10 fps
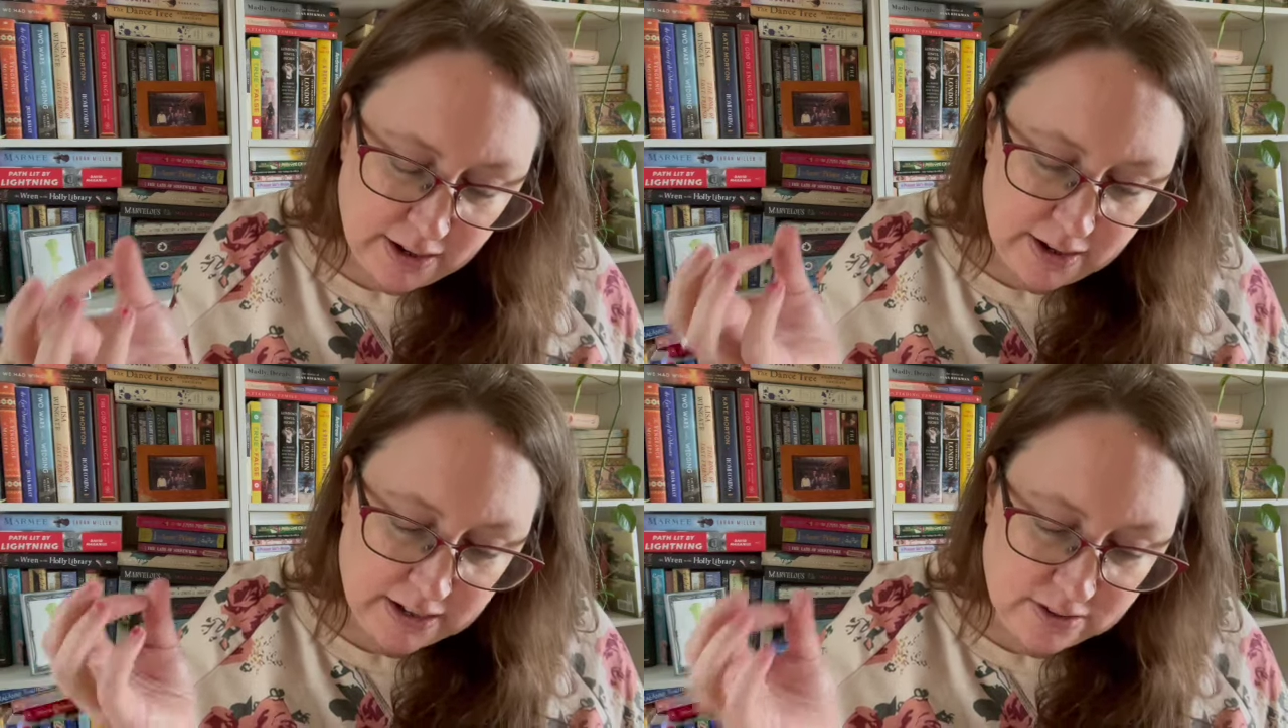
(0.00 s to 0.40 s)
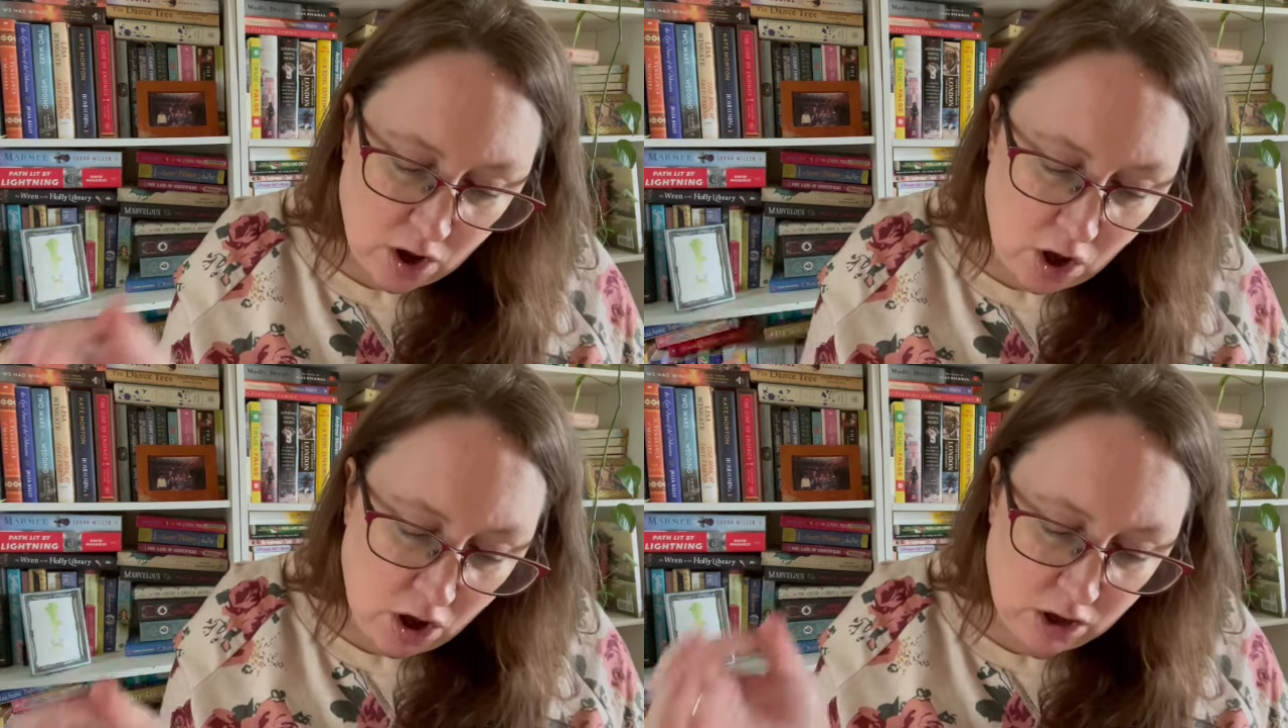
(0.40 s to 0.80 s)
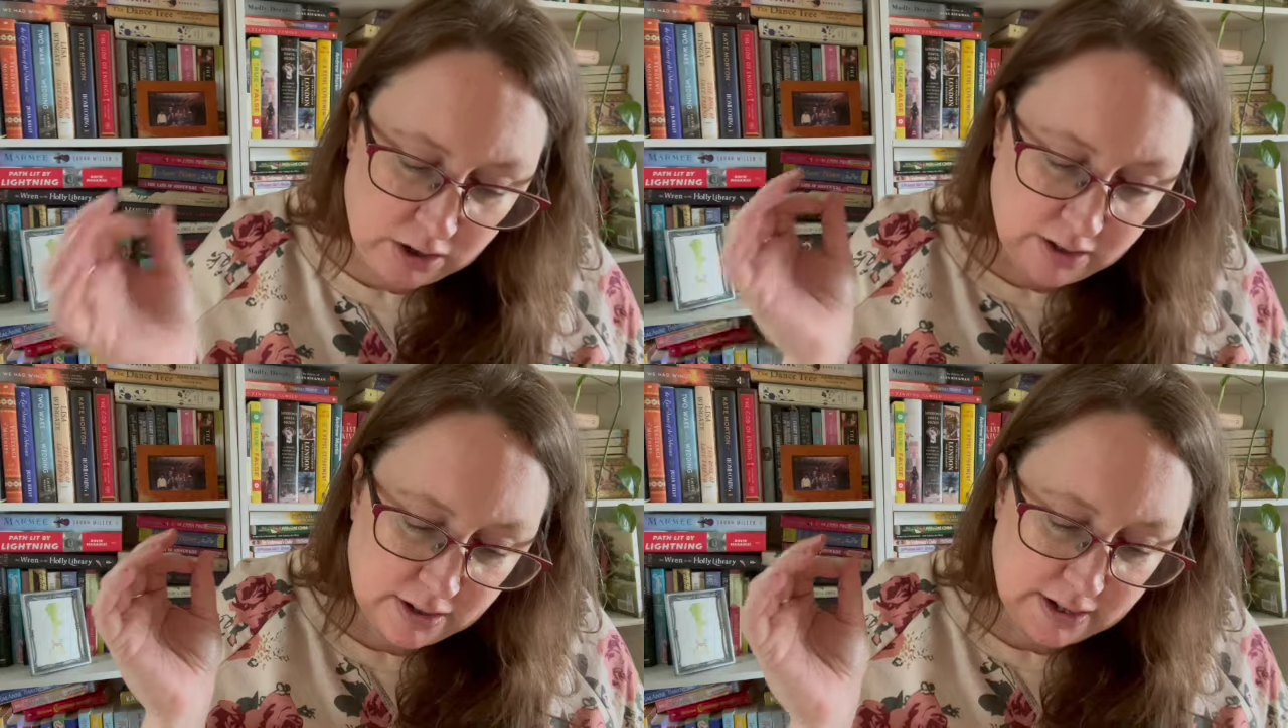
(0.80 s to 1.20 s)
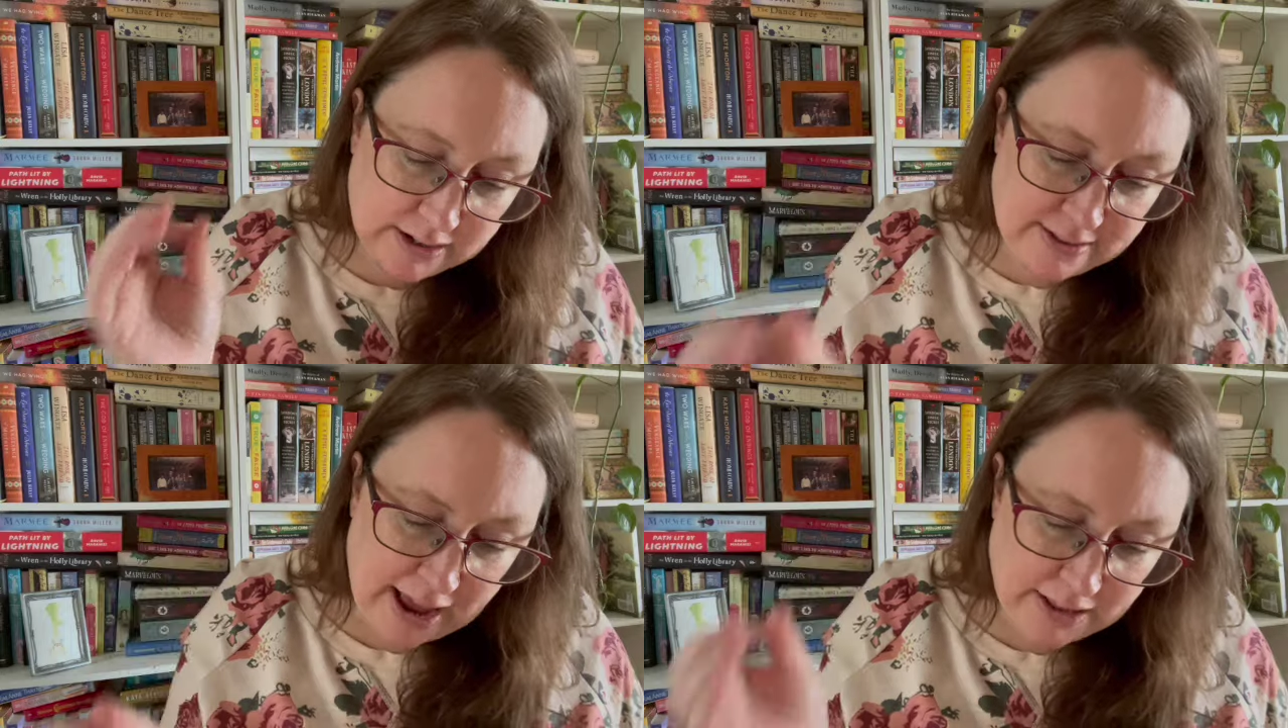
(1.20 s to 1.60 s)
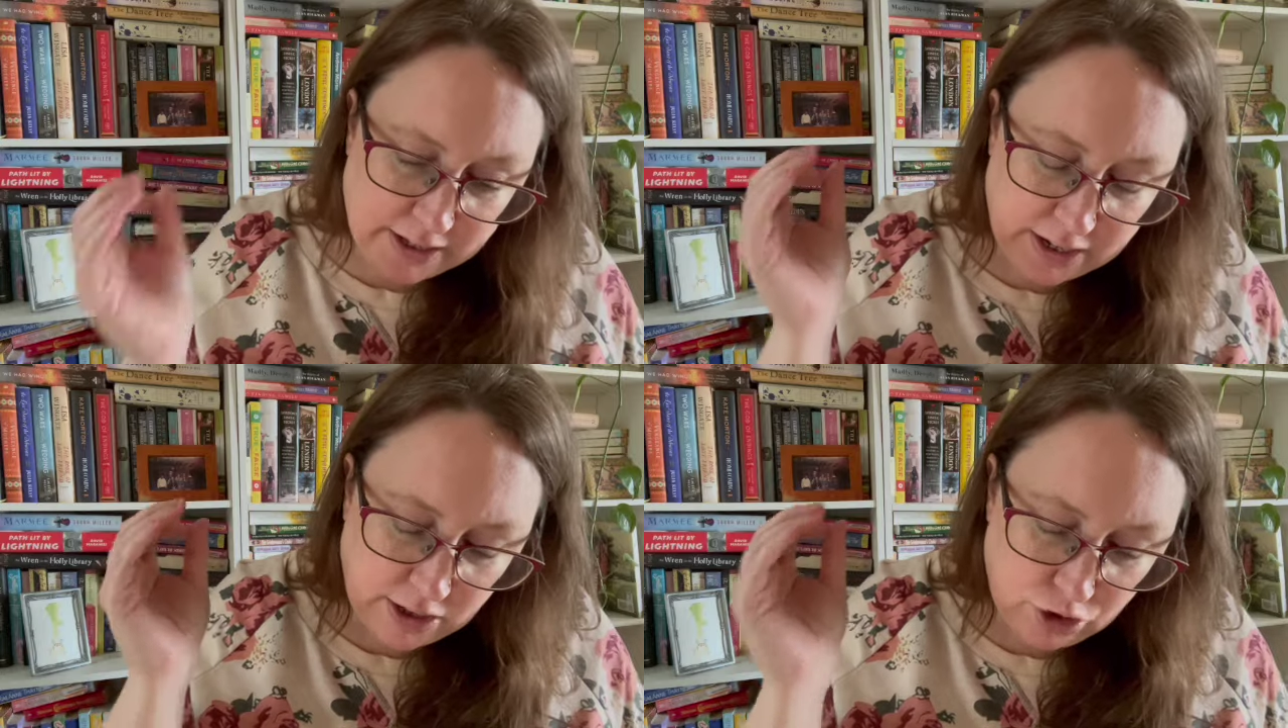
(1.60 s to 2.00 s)
It's all
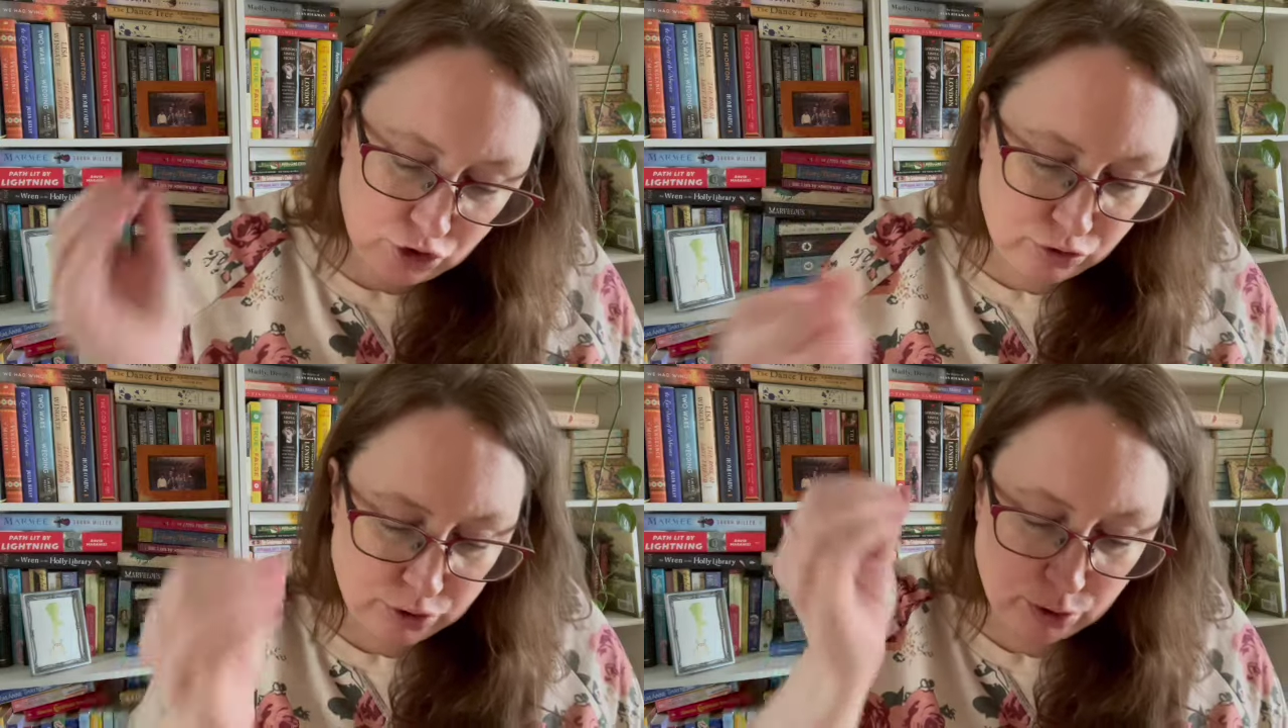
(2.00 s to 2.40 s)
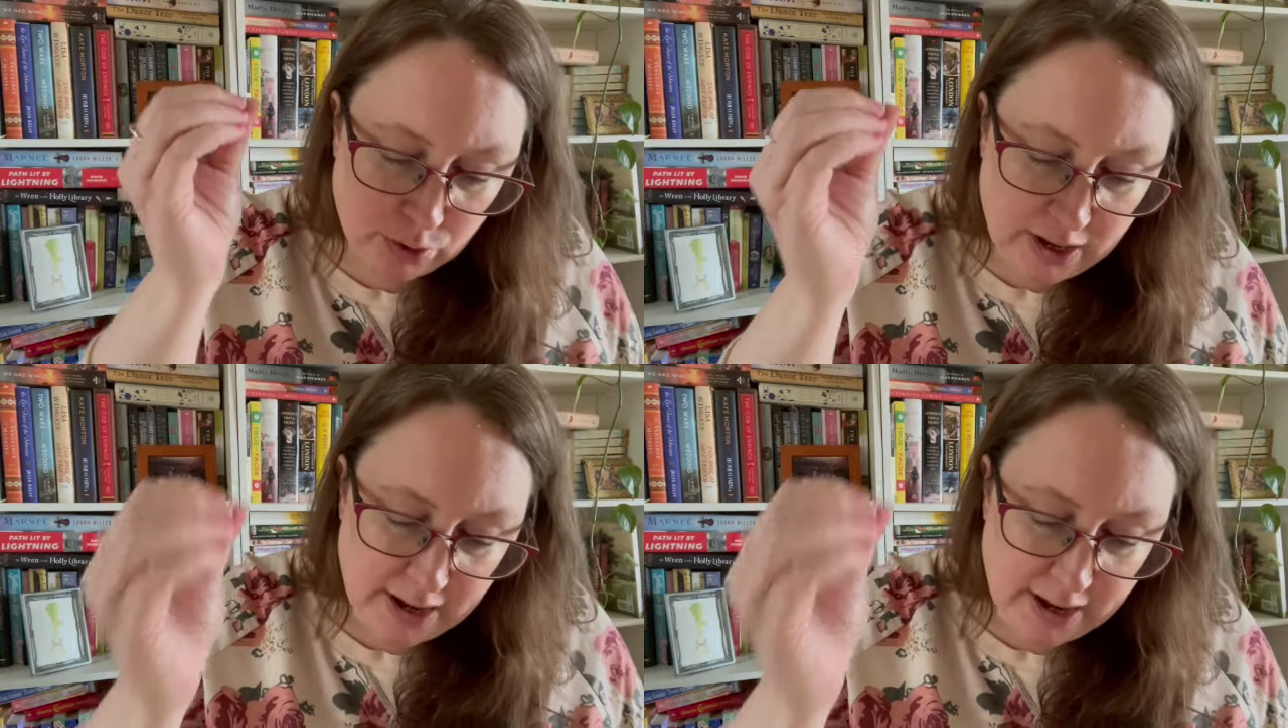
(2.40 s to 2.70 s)
exactly true.